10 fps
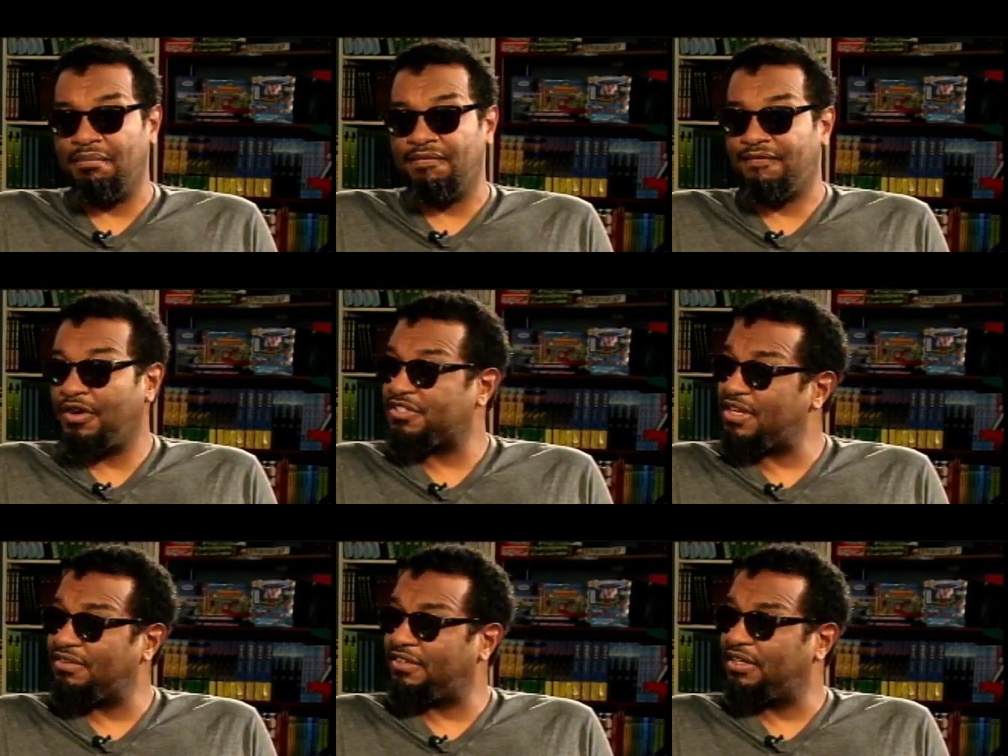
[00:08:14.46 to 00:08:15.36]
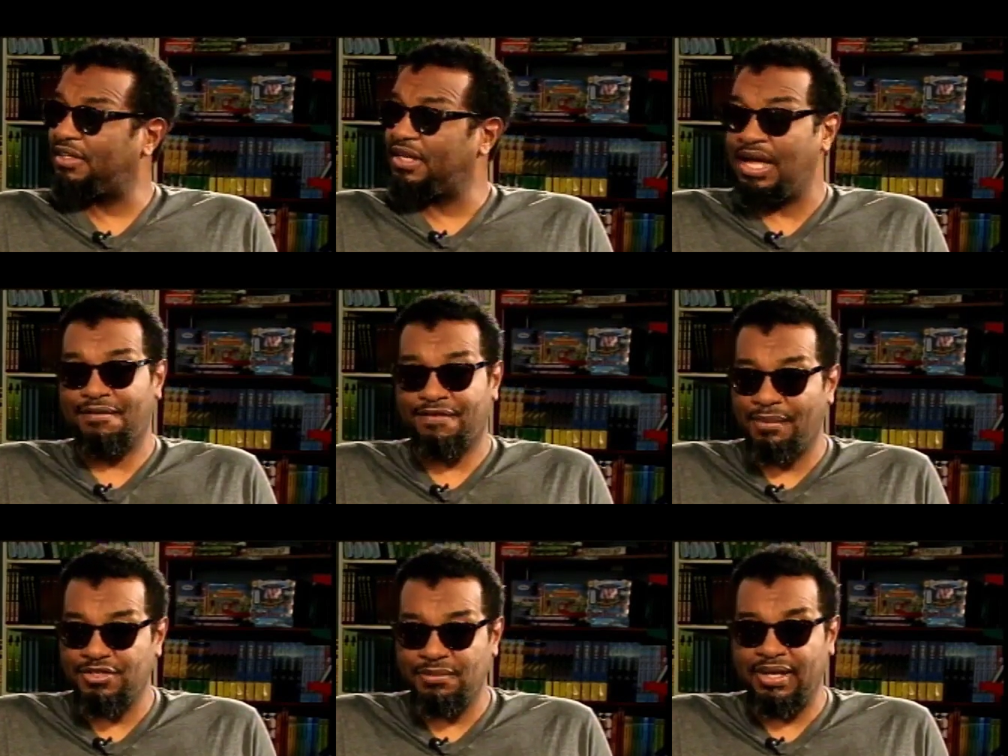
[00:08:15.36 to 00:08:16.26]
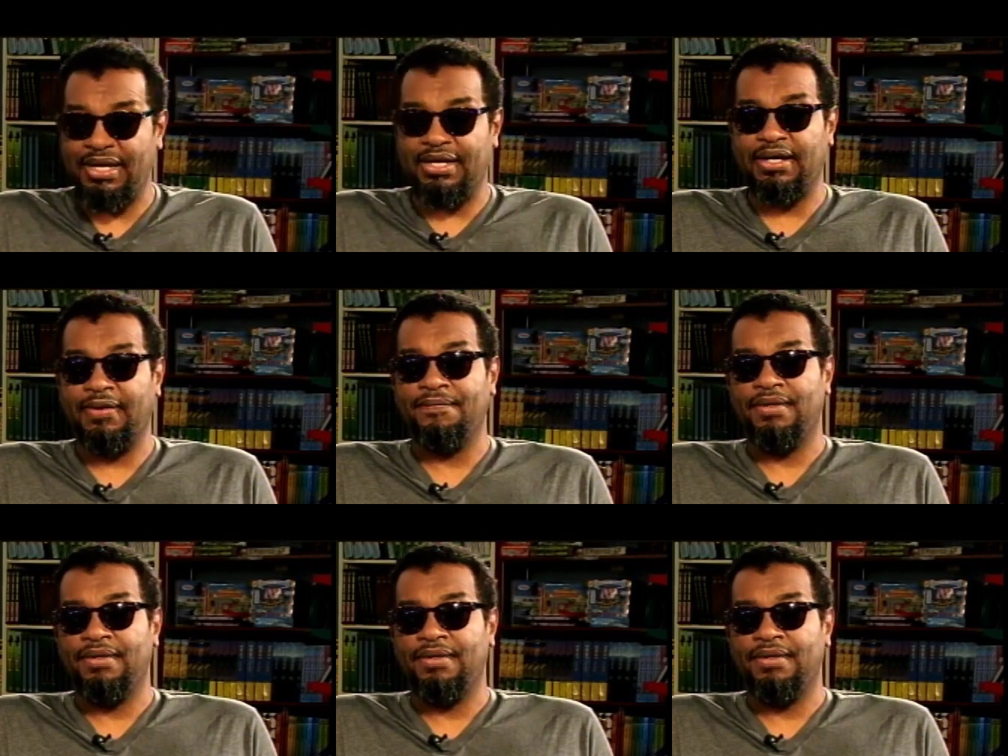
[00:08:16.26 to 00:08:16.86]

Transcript: first novel from Jamaica.